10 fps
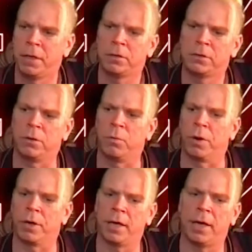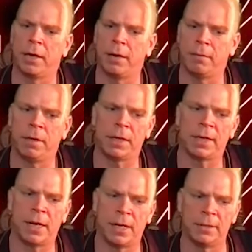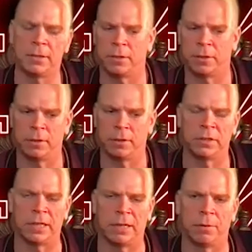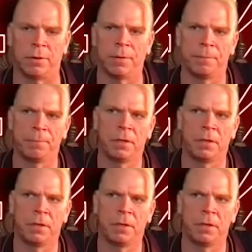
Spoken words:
So we're going to have a concert December